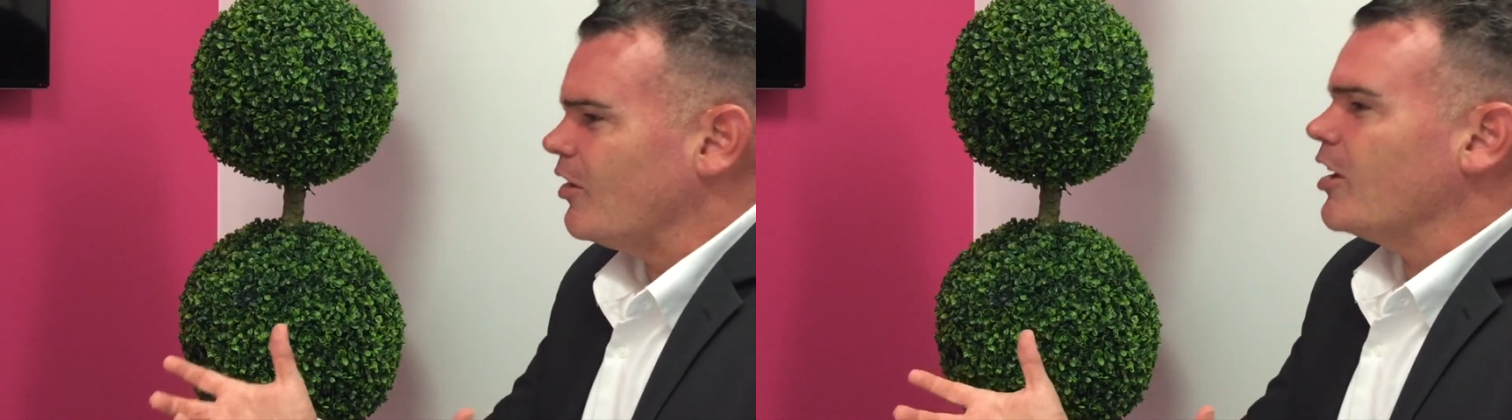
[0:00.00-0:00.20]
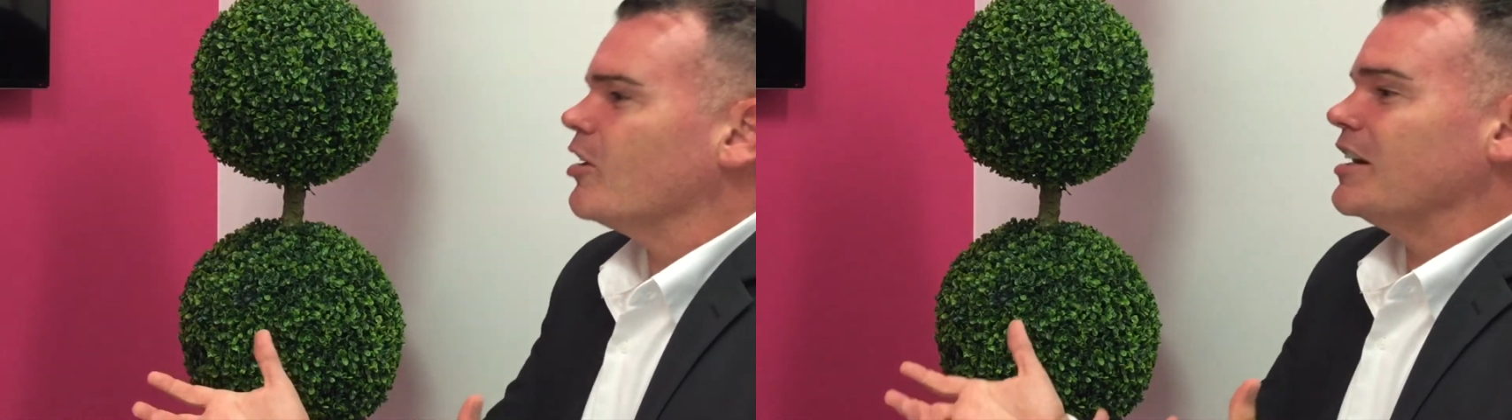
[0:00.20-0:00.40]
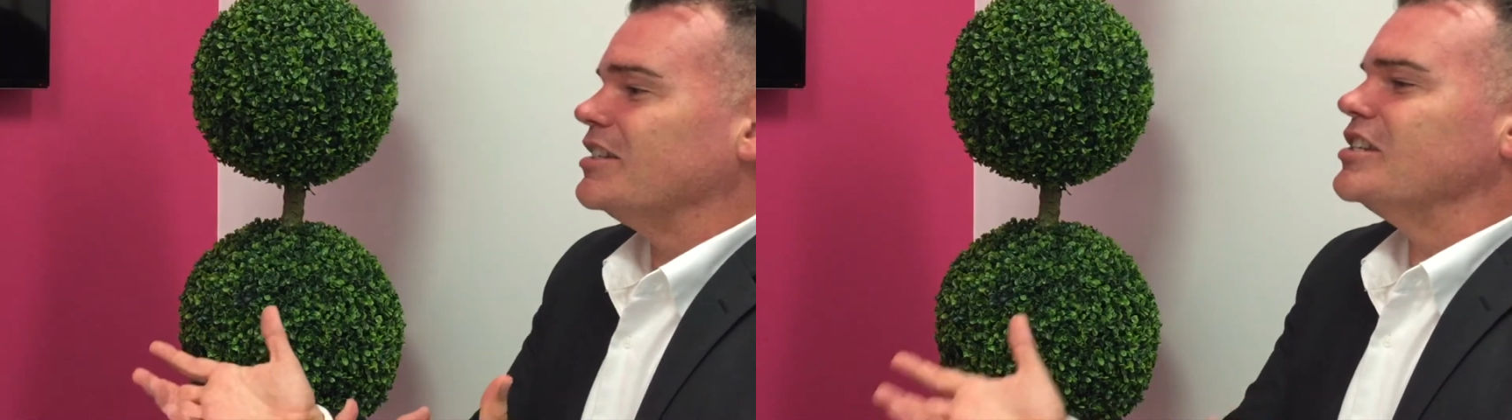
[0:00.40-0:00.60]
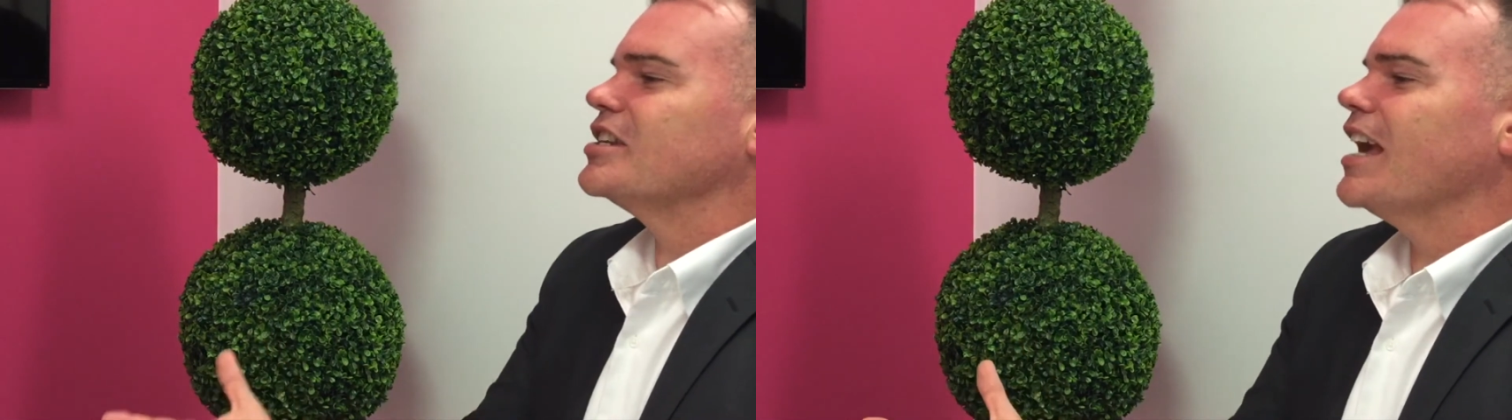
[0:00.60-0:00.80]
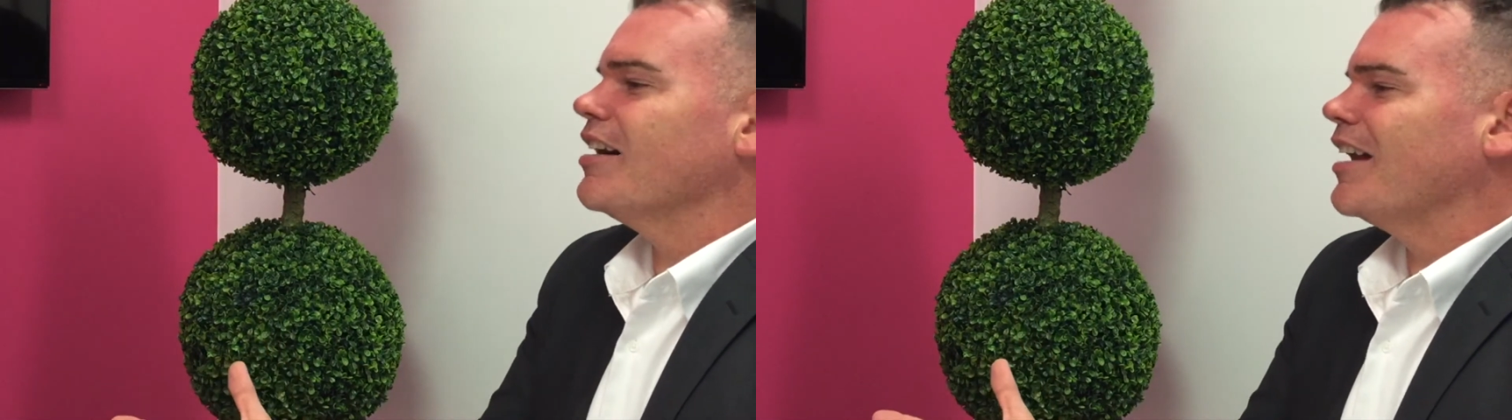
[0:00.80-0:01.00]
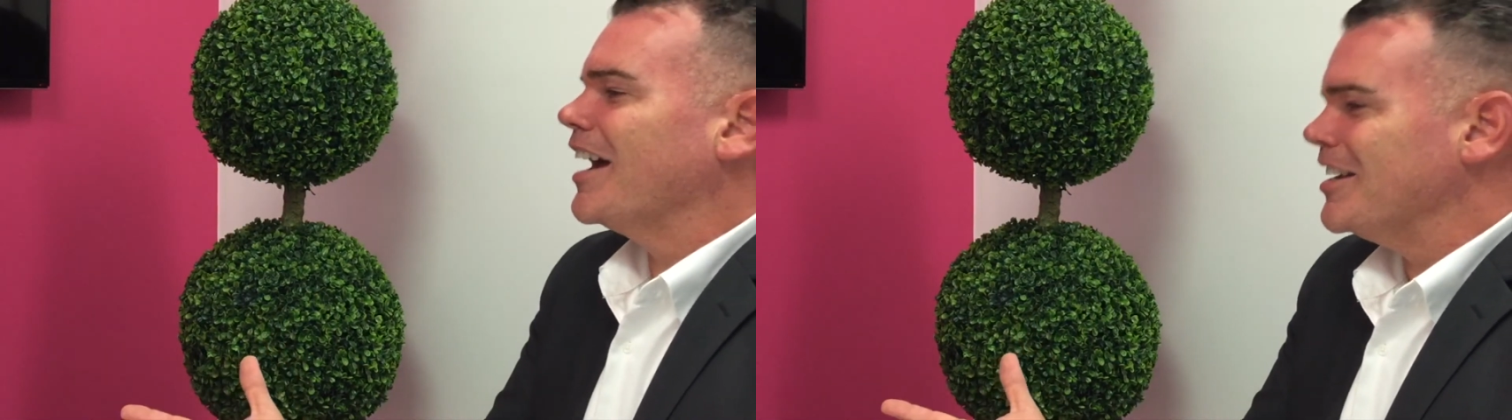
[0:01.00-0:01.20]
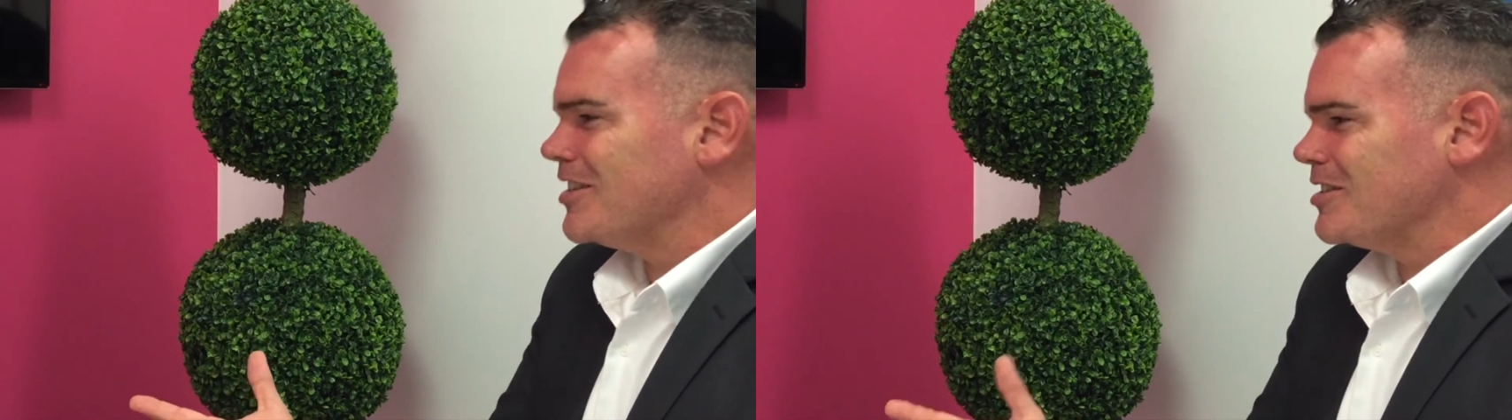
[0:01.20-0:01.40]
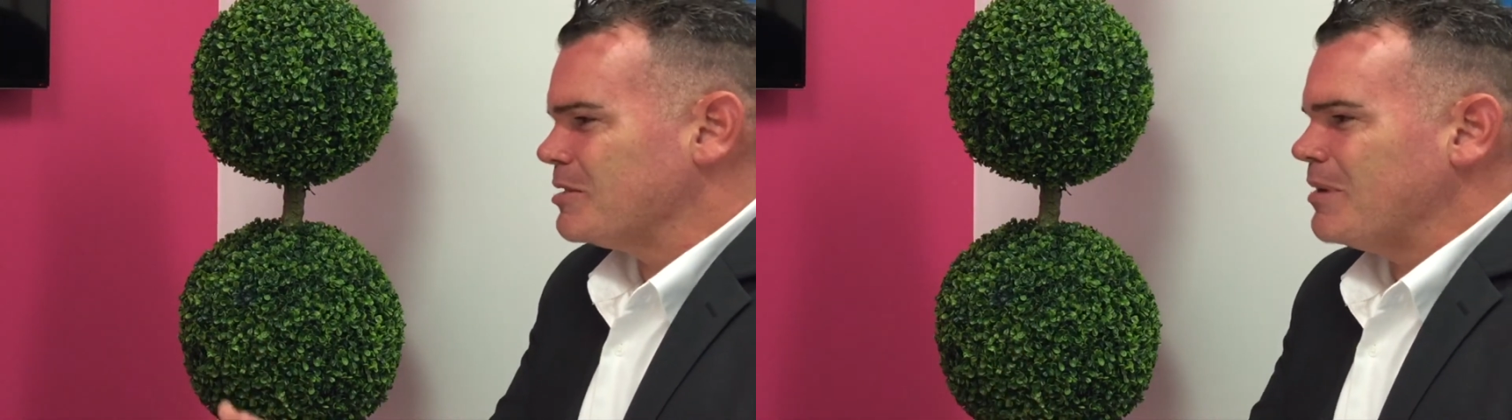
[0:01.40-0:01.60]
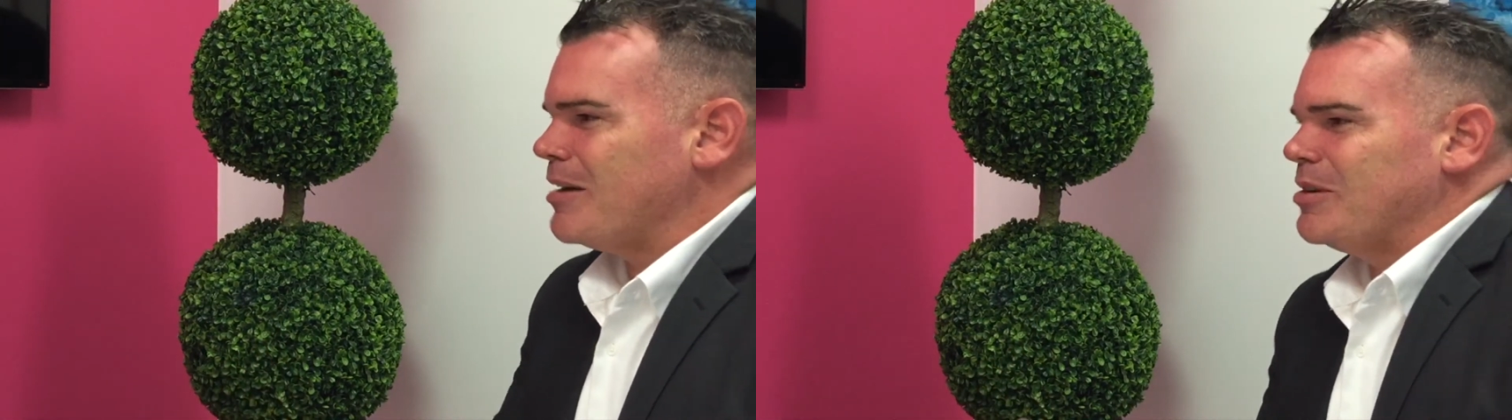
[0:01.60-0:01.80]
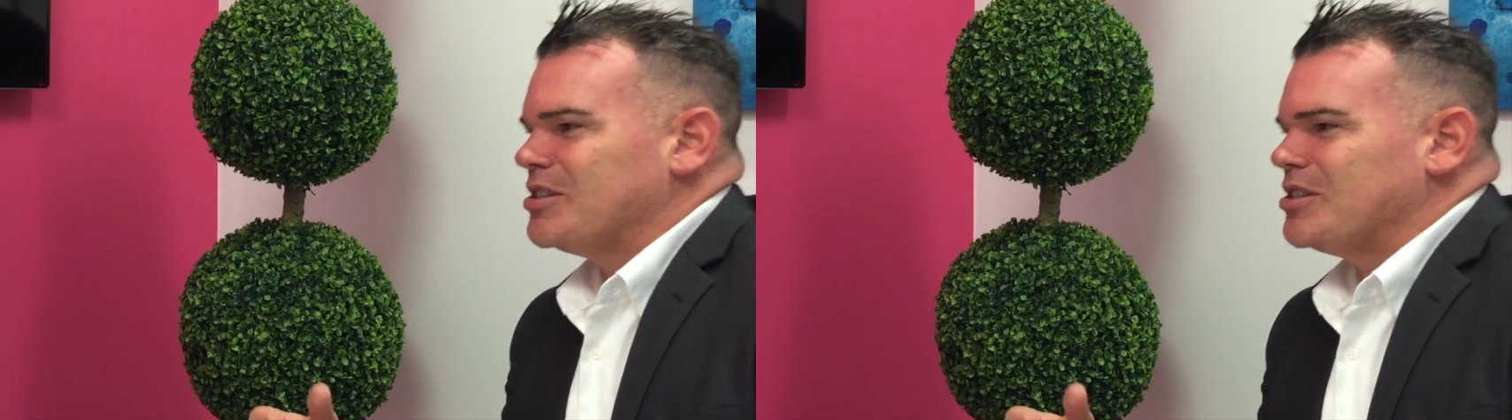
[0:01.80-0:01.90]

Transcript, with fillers: if I got a discount agent to maybe yeah.